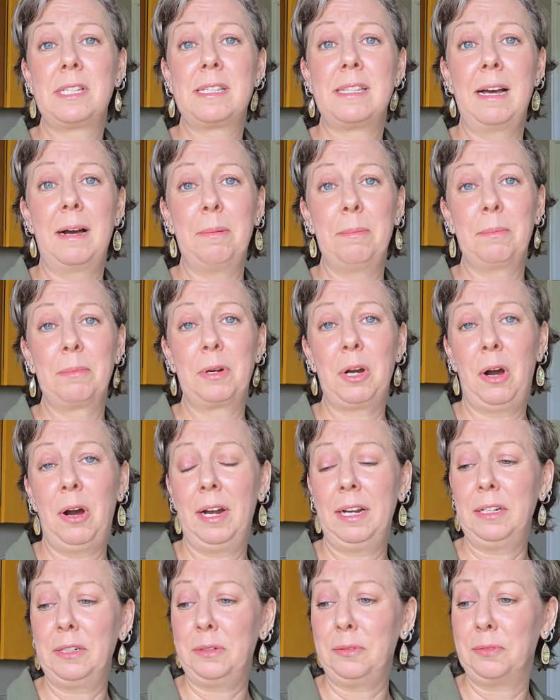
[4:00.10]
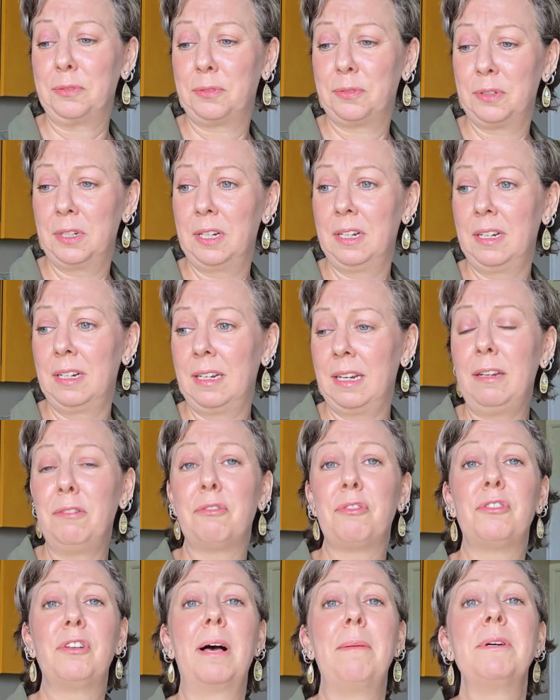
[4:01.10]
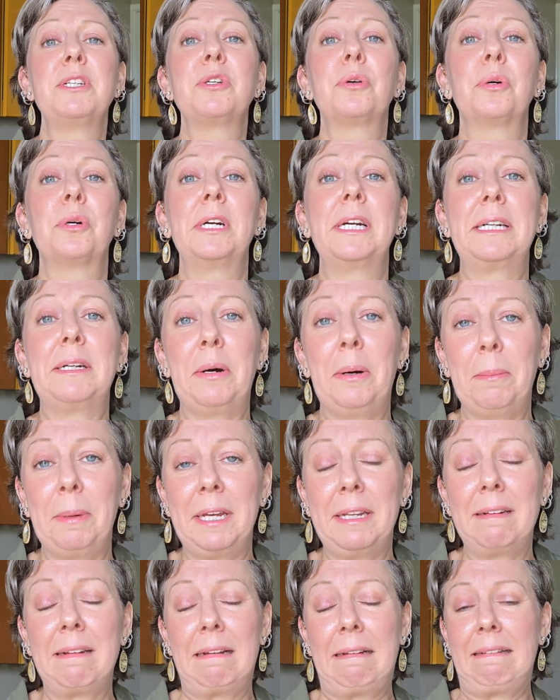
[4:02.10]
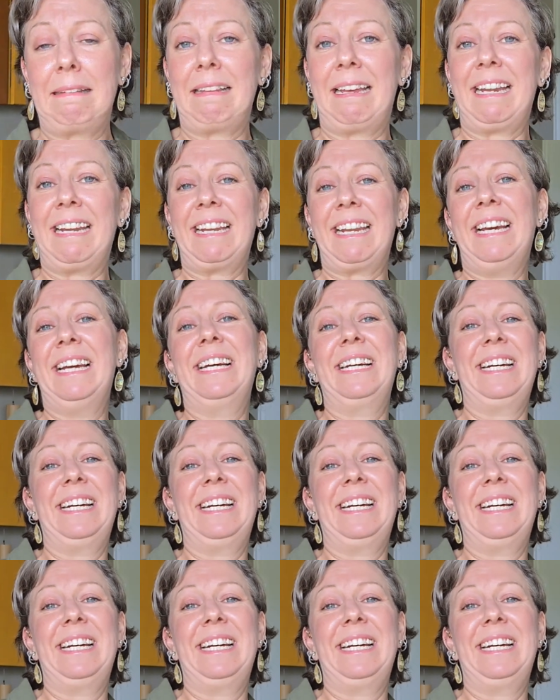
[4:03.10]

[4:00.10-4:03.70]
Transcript: some kind of inflammatory comment and then